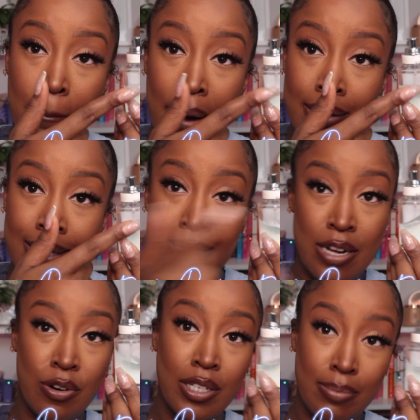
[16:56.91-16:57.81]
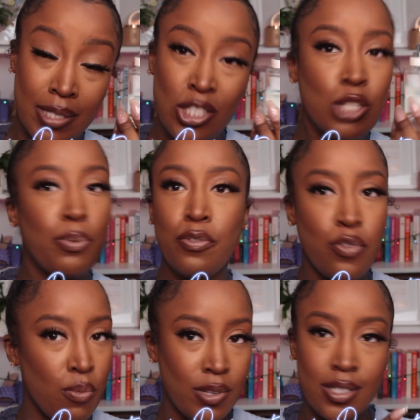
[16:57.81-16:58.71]
Boxing Day, Christmas. This is a
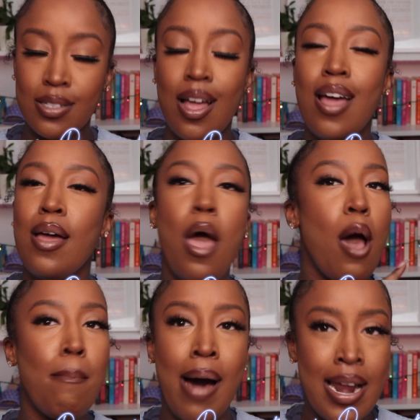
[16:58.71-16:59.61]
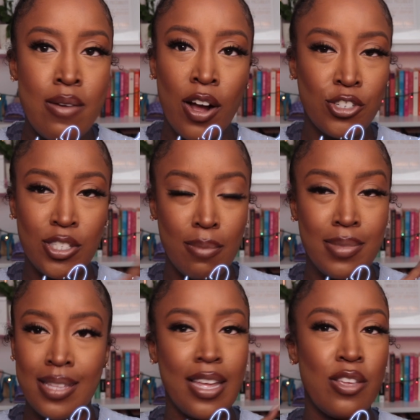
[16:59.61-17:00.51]
perfume. This is not body wash or
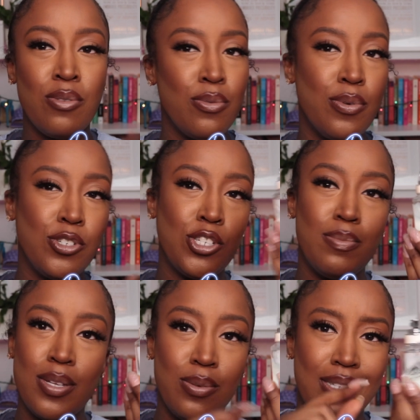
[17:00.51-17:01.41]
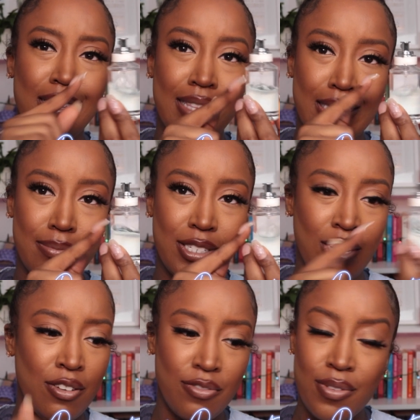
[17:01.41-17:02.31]
something that you should be using this much
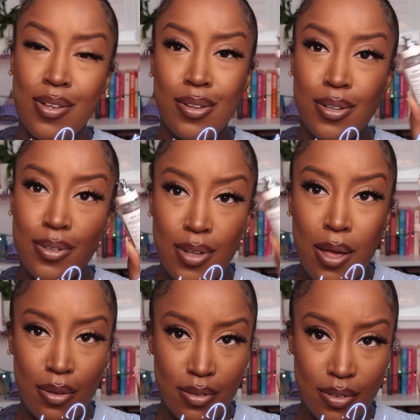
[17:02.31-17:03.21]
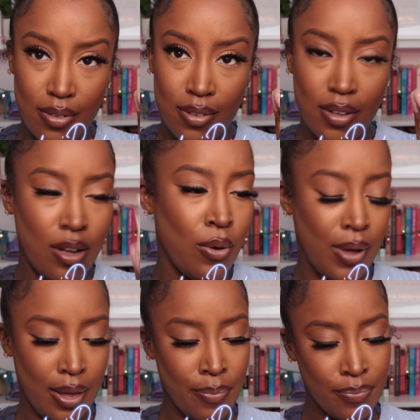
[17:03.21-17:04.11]
of. Okay.